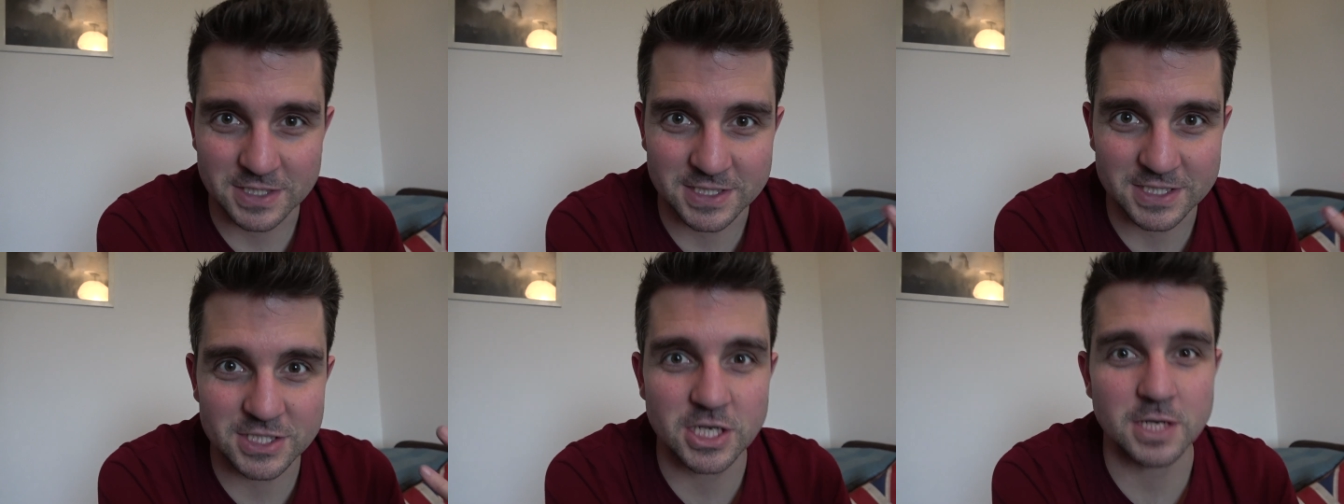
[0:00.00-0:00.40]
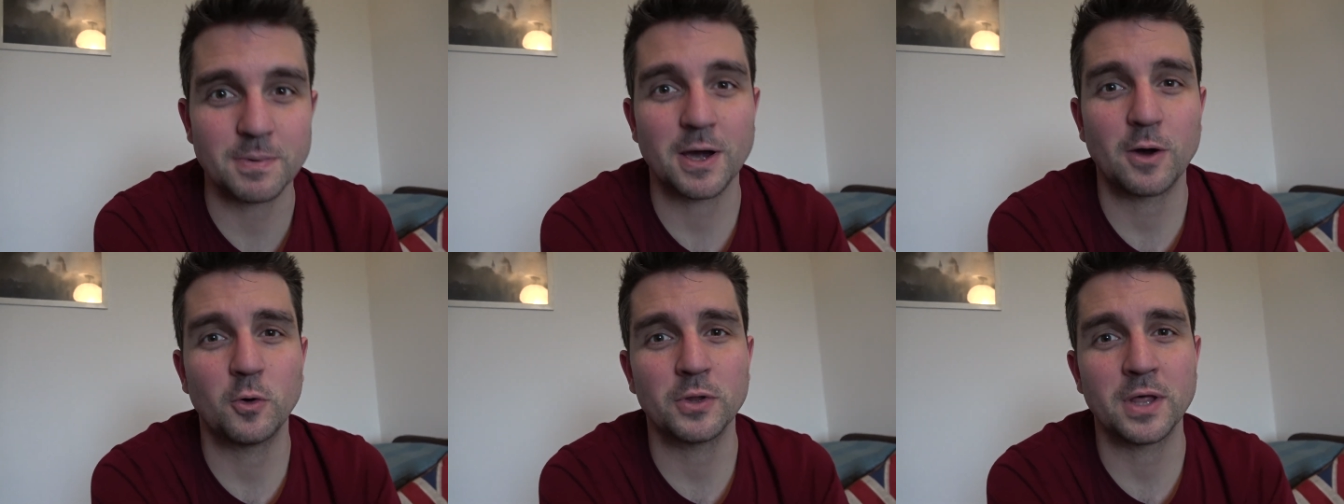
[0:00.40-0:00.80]
just chip
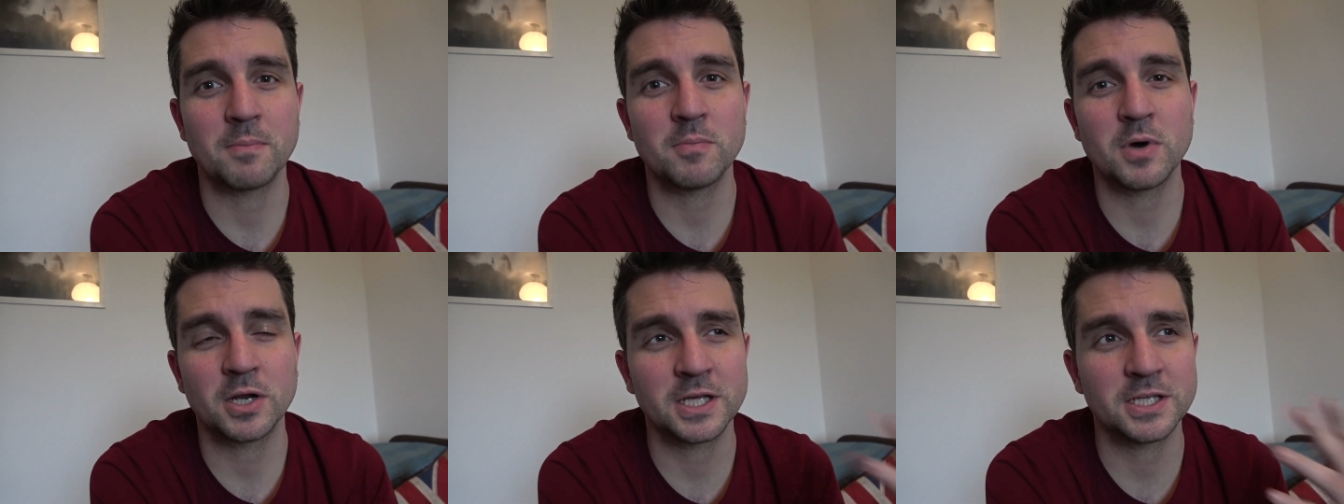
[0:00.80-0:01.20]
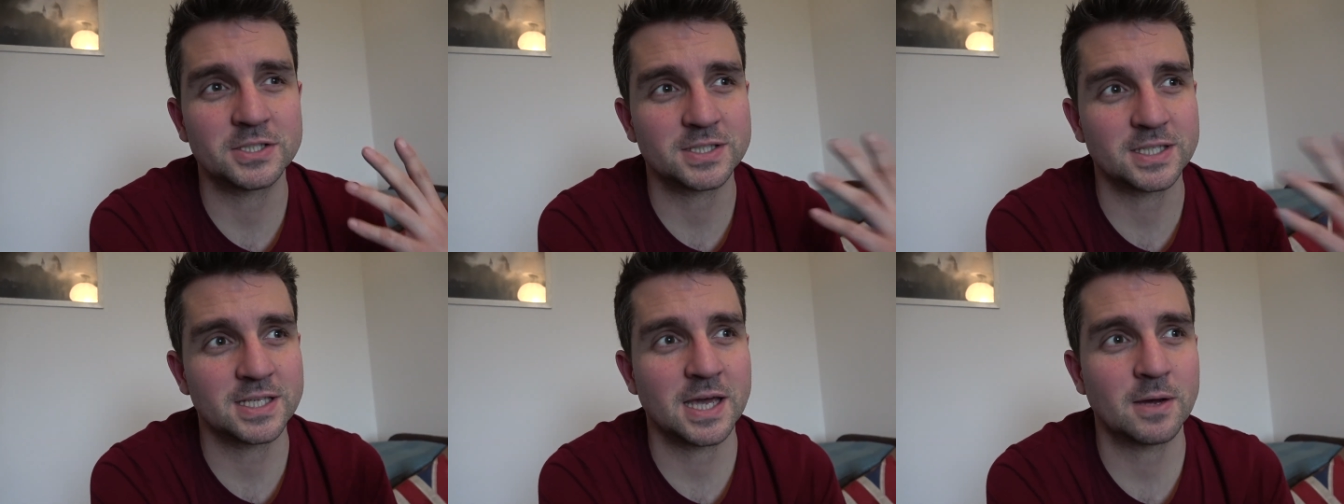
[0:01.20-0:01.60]
out all that money
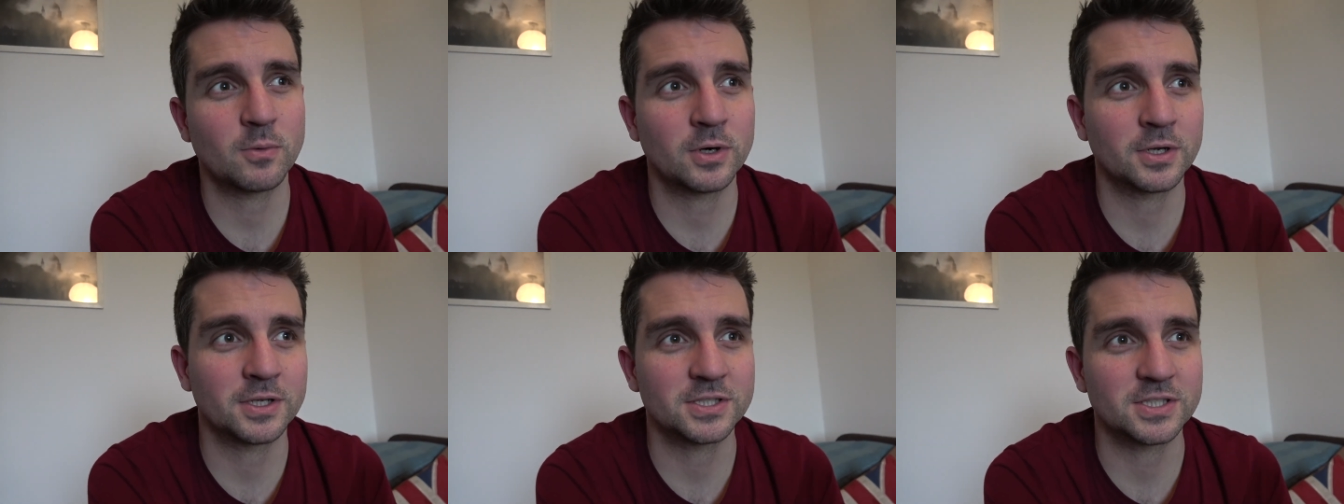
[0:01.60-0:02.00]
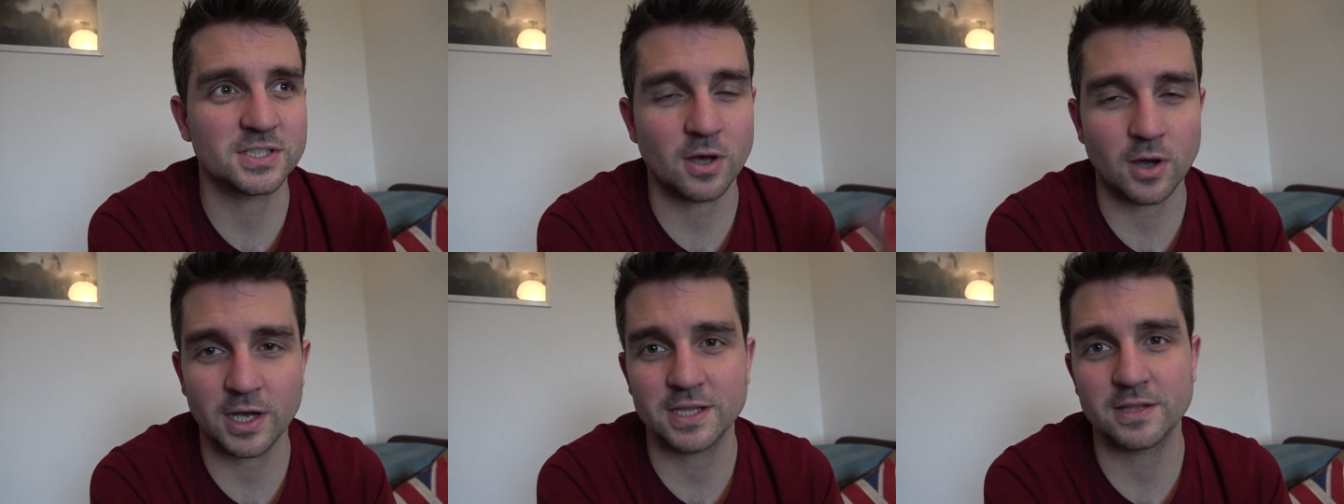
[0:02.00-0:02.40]
just to get one and just
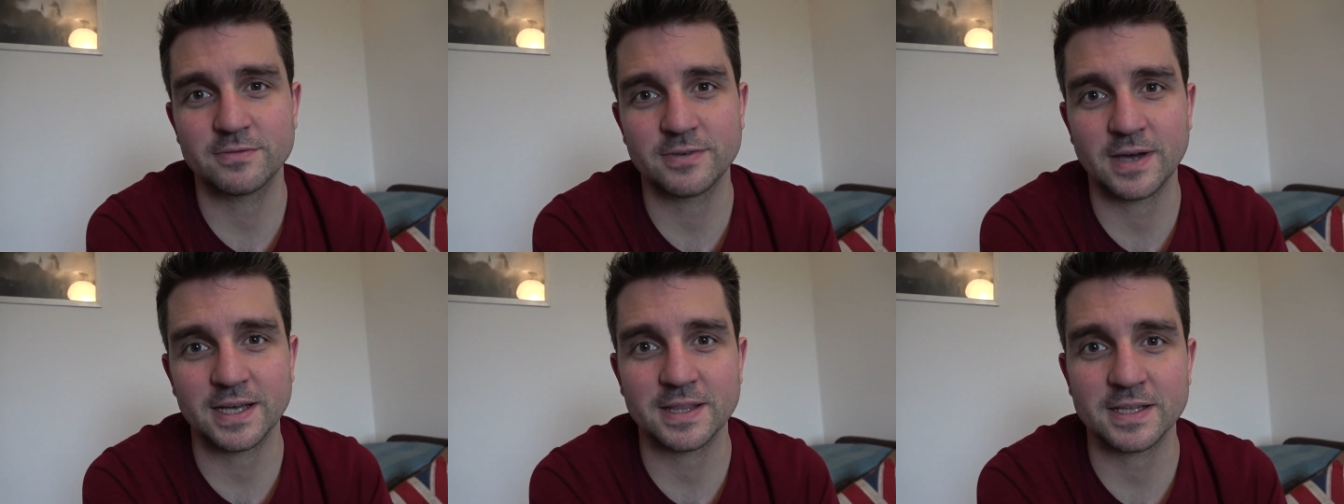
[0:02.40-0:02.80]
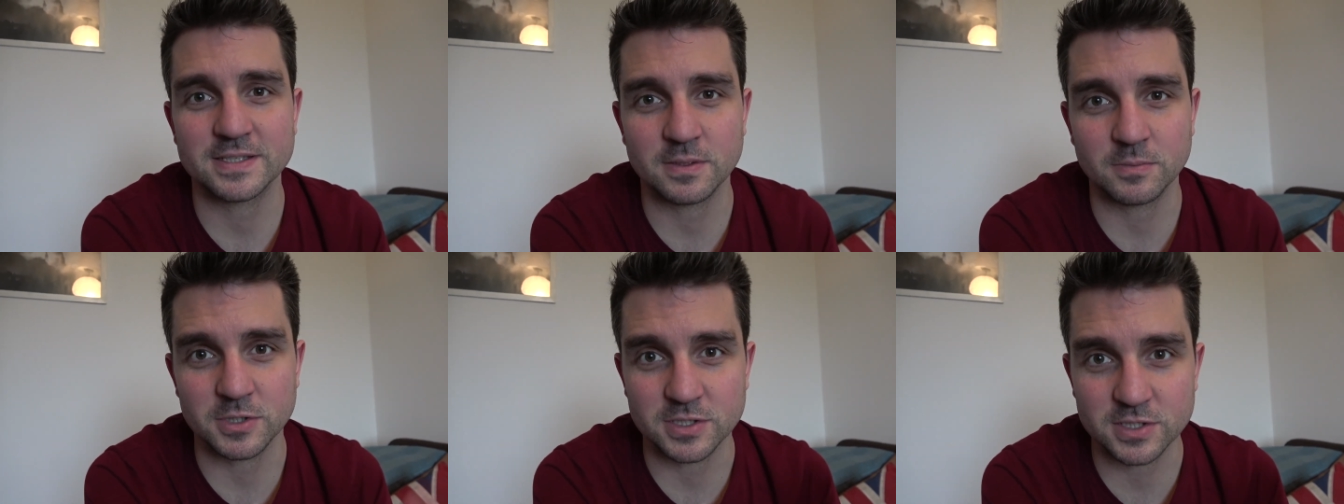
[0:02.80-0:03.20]
hide the fact that
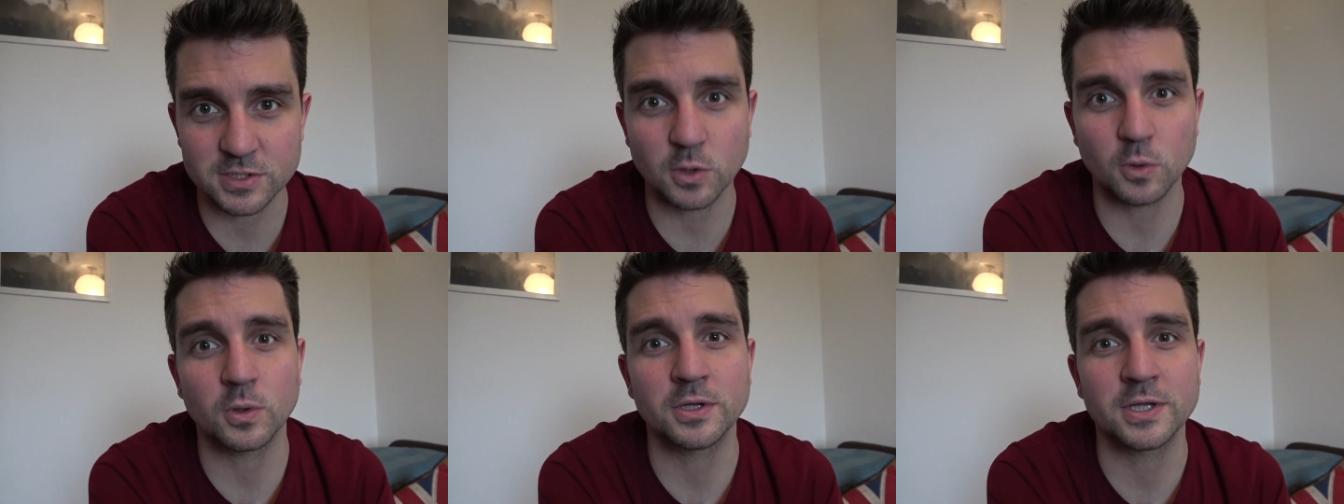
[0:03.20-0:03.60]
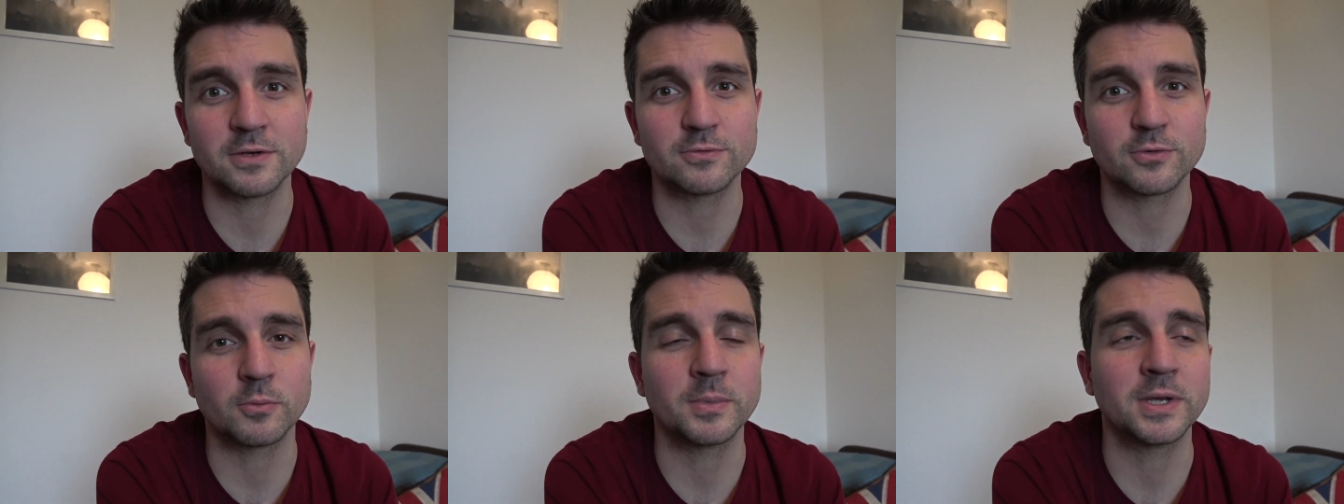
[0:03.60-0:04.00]
someone had stolen it
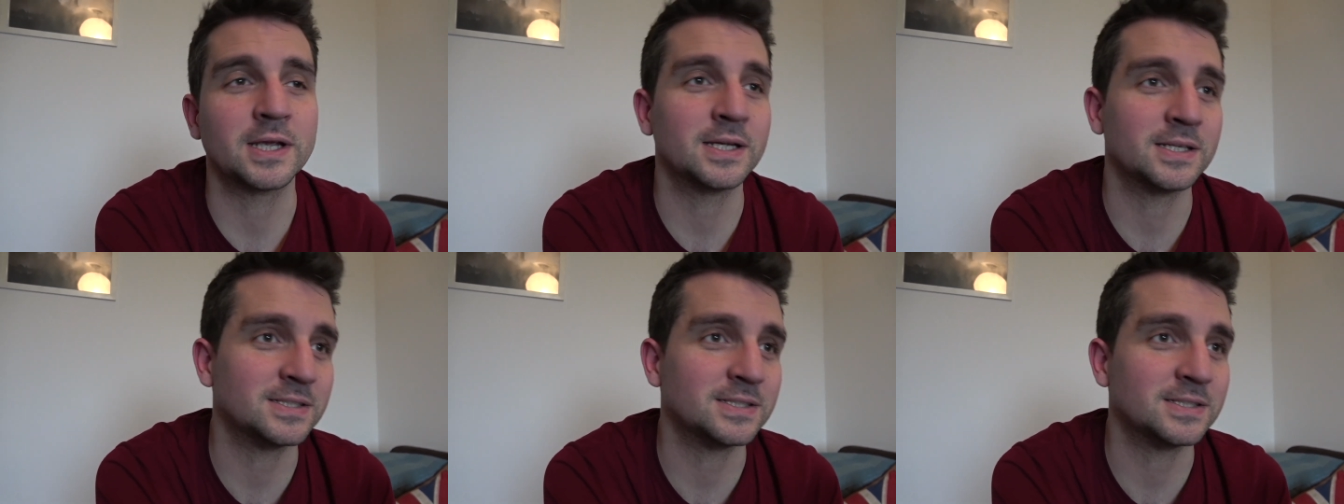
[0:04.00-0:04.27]
from me.